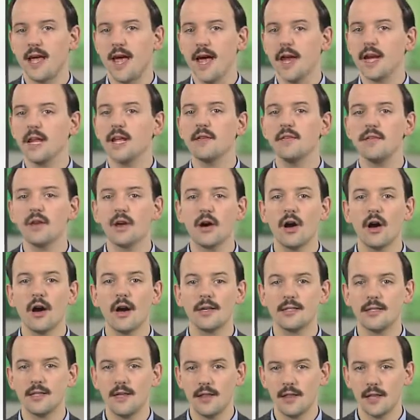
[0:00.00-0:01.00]
any of the
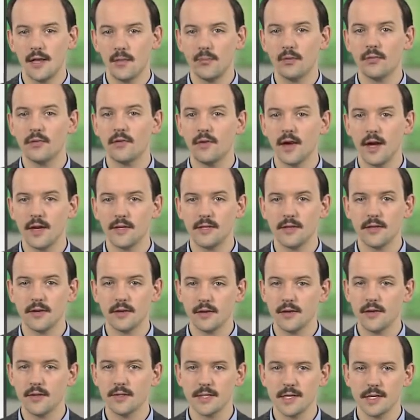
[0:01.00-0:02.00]
content they provide to their
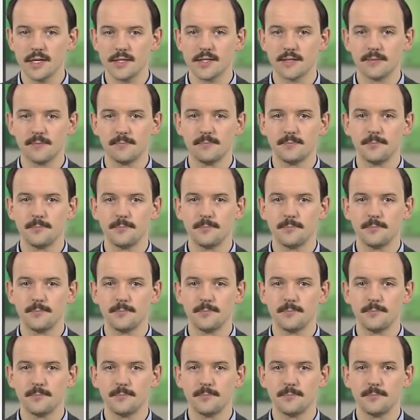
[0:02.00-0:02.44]
users.